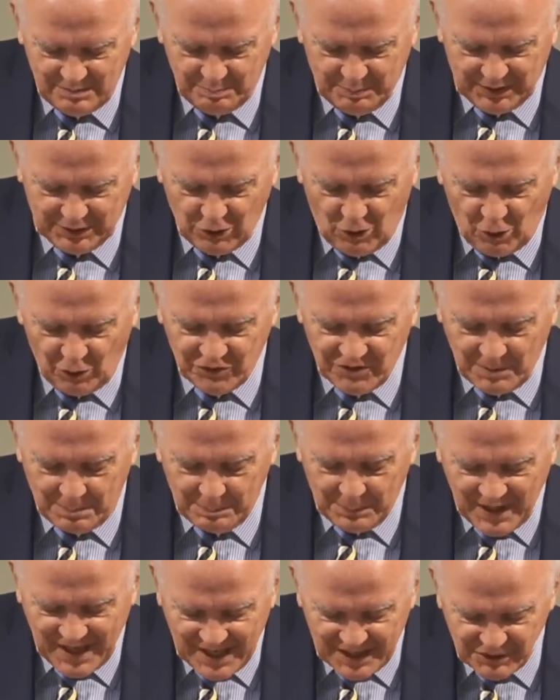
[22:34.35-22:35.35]
belong the
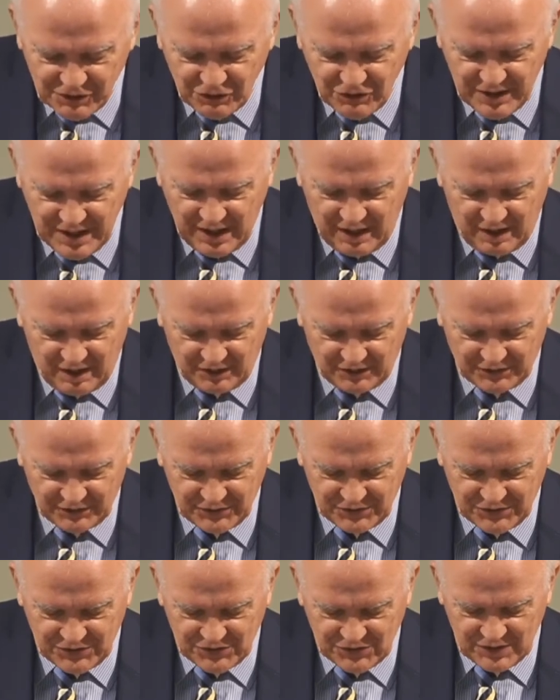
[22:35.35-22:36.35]

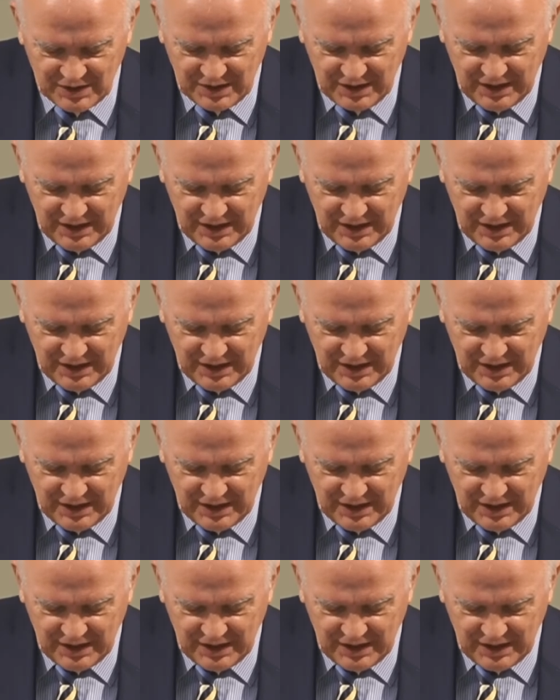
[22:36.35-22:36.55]
patriarchs.